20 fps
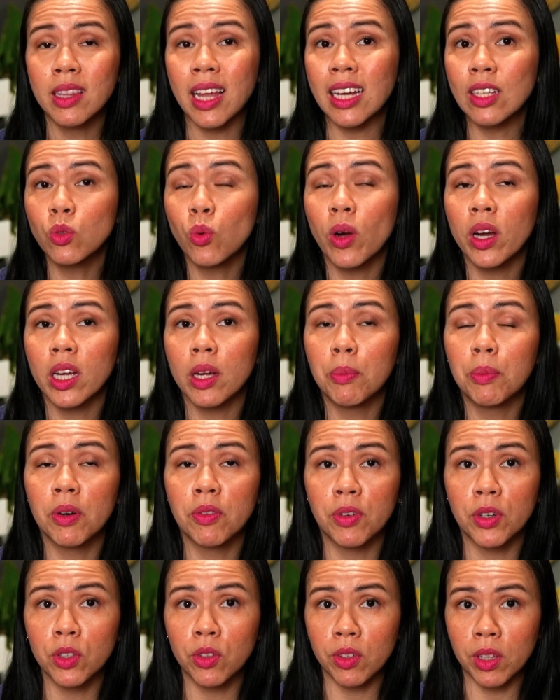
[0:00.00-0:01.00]
That's why I
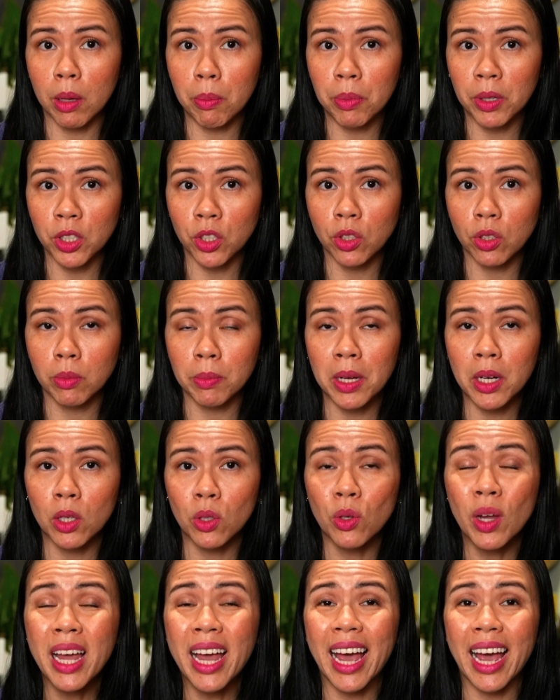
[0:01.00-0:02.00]
prefer to that precious
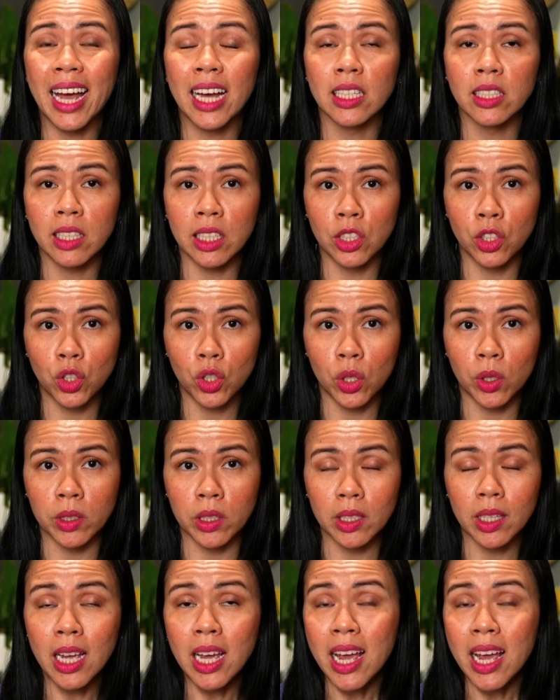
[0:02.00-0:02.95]
metal as insurance.